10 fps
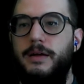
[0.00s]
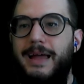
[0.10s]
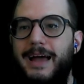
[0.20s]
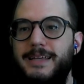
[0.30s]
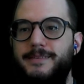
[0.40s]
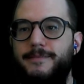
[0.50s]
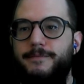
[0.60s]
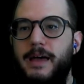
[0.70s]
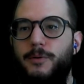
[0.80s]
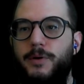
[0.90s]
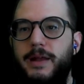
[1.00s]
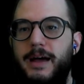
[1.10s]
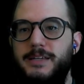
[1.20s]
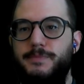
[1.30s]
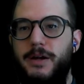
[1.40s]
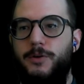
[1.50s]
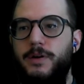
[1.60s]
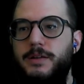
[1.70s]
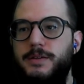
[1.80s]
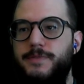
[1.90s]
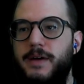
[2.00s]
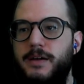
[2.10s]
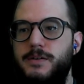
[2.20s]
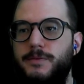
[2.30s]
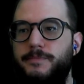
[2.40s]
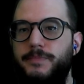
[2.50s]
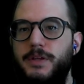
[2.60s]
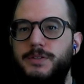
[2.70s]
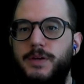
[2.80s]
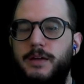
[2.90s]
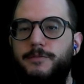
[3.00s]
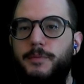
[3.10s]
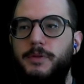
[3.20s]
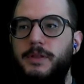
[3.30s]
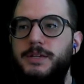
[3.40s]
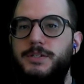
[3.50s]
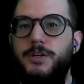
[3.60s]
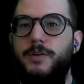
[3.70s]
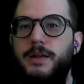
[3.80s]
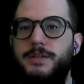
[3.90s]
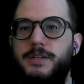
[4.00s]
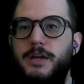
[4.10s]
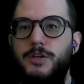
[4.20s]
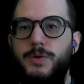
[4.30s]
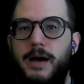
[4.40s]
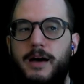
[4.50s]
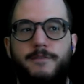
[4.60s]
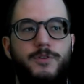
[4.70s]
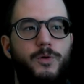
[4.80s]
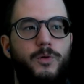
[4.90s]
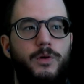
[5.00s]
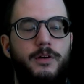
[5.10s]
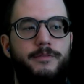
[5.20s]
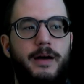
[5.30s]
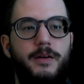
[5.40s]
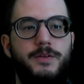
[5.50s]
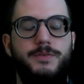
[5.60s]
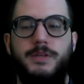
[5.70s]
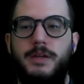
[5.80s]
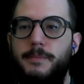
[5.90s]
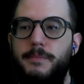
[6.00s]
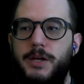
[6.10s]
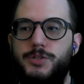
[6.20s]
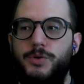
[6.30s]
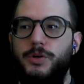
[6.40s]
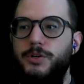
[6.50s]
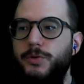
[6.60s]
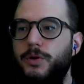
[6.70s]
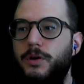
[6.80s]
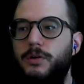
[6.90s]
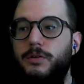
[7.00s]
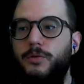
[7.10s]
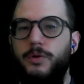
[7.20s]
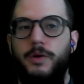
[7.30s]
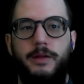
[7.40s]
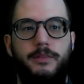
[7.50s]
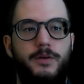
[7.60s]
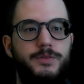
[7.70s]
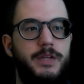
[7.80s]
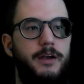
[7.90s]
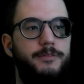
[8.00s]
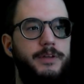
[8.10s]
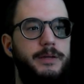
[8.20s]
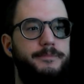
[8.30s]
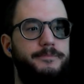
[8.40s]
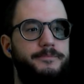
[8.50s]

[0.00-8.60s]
has that one as my greatest value. So again, from least to greatest, you have your order of values. Make sure you are ordering those carefully.